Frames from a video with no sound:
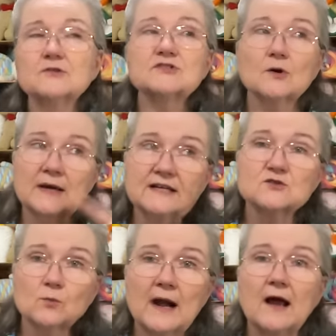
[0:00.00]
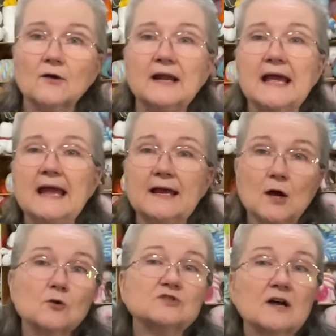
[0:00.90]
So each round it
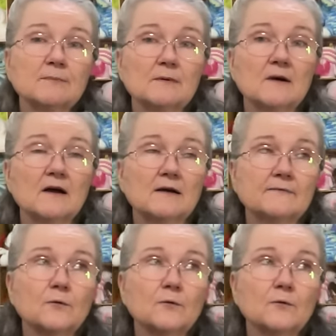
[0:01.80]
goes up